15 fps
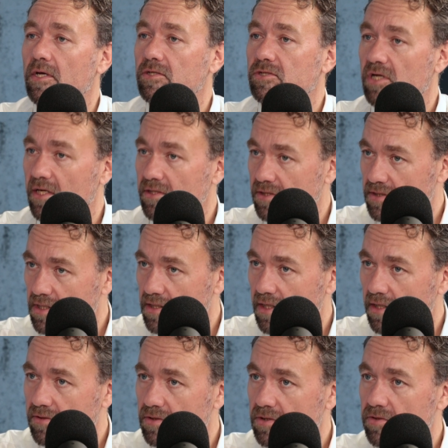changes in the
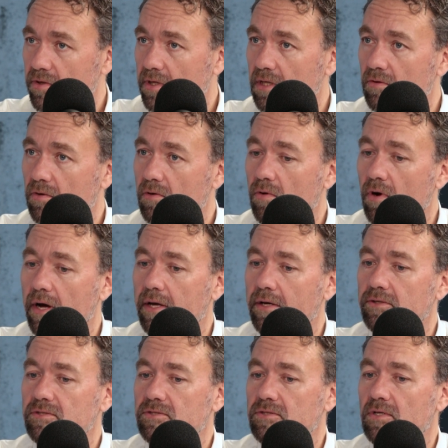industry. It
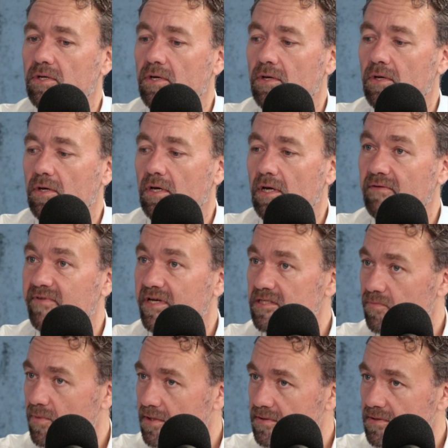requires
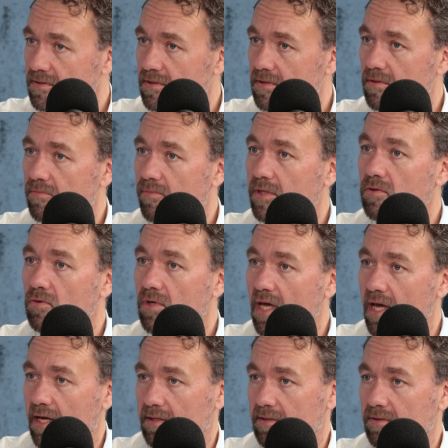investments, but you
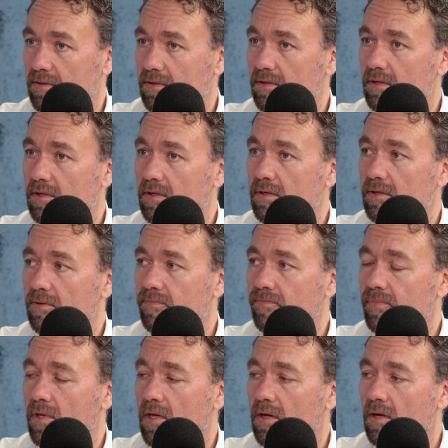can.
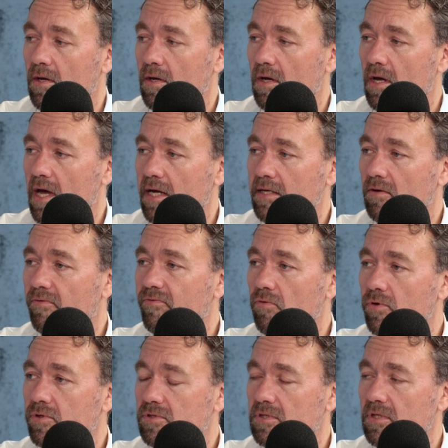And of
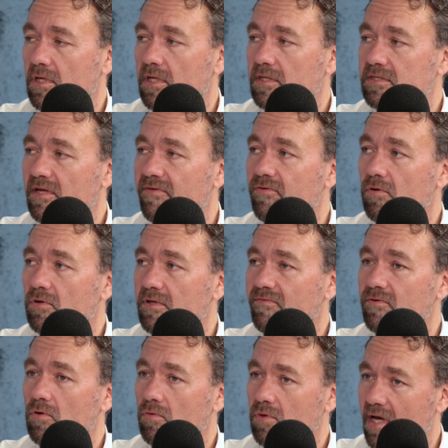course, it's difficult if
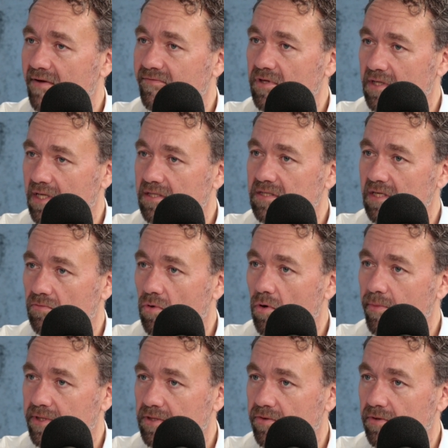you don't have the necessary raw
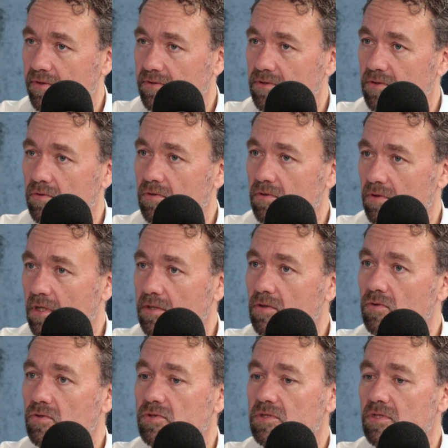materials. You can
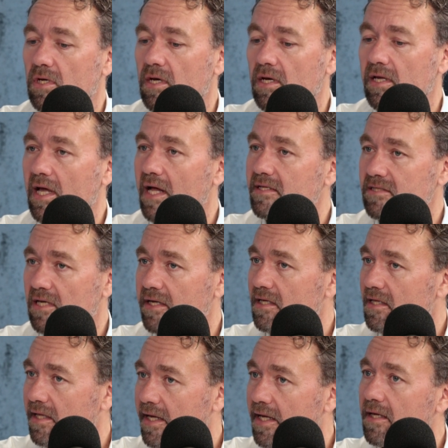use calcined
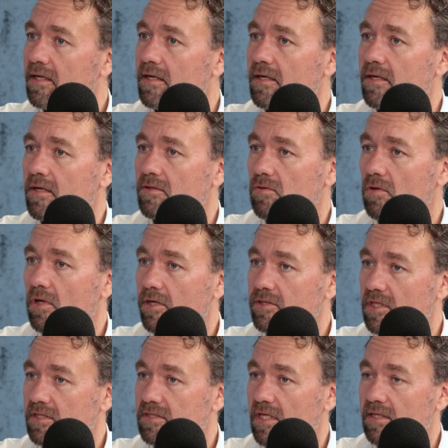clay to a
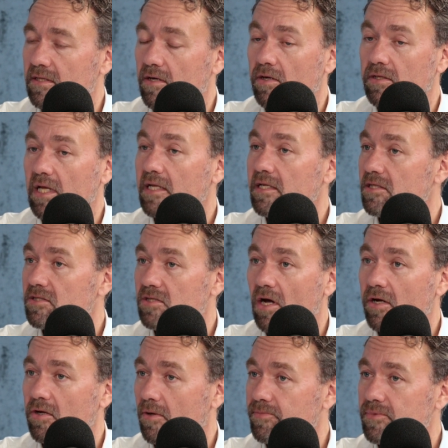large extent. There are Danish
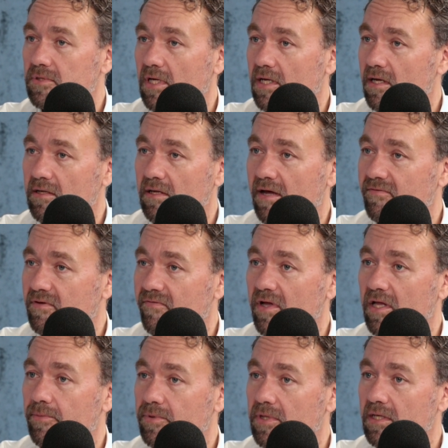startups that have
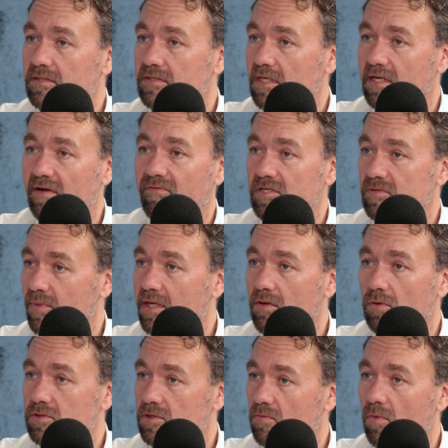developed this, and Eversmith
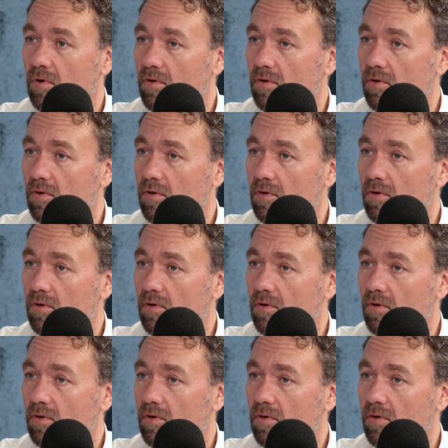also